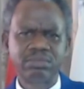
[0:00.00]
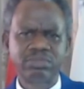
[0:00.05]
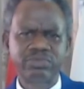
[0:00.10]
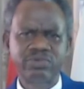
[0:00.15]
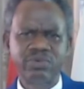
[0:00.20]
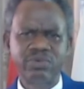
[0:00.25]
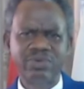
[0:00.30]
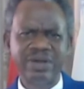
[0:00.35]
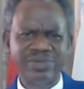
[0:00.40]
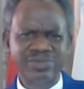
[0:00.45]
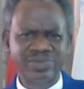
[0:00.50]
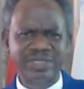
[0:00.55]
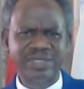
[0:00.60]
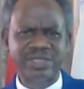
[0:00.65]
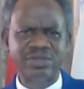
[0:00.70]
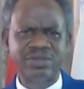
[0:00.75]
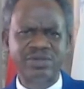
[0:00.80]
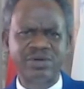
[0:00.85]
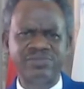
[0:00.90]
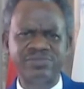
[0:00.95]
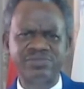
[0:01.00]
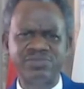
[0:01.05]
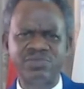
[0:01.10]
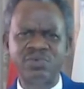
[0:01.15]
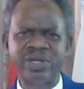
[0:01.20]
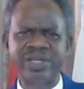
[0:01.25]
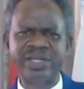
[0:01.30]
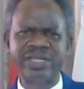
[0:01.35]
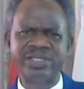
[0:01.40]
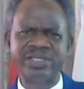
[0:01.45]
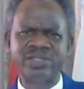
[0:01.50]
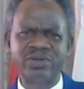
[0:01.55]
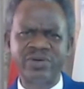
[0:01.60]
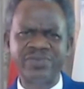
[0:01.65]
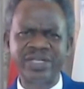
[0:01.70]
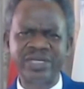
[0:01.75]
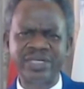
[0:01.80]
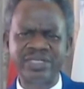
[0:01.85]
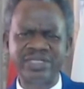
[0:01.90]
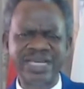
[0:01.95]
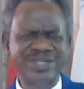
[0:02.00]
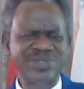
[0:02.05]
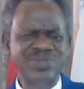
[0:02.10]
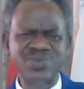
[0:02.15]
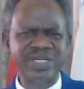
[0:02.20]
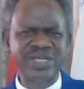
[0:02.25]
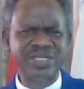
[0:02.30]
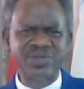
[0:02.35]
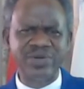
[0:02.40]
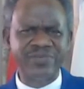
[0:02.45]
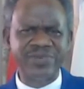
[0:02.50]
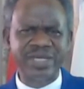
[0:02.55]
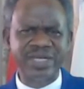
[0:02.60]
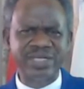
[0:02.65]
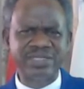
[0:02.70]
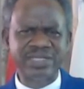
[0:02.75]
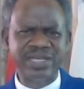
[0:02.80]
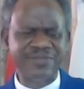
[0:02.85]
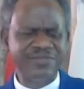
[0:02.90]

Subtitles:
So why are you thinking of one age of death? There's no age of death.